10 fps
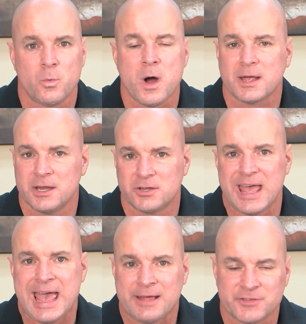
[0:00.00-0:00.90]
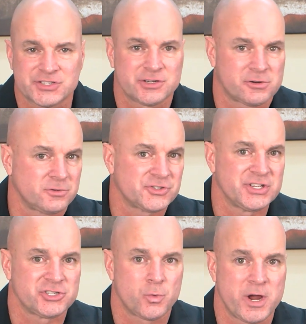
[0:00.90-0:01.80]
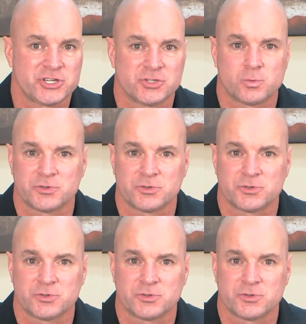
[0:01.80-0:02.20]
walk into adversarial situations